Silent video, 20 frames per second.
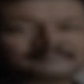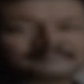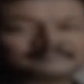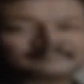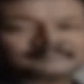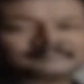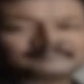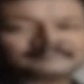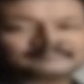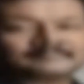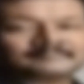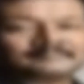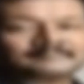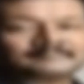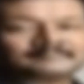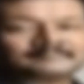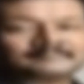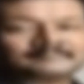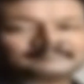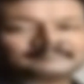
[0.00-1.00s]

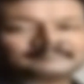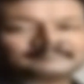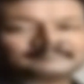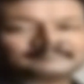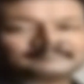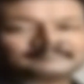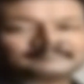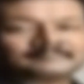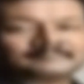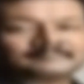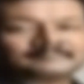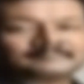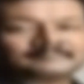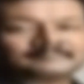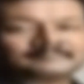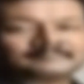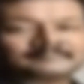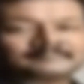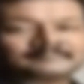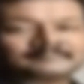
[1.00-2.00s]

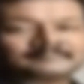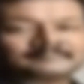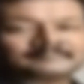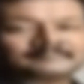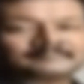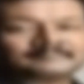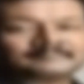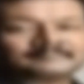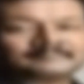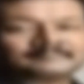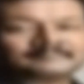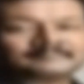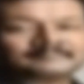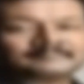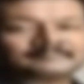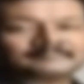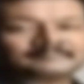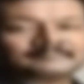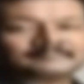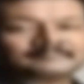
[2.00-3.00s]

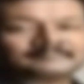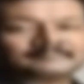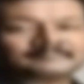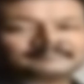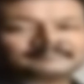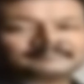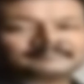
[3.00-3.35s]
[no speech]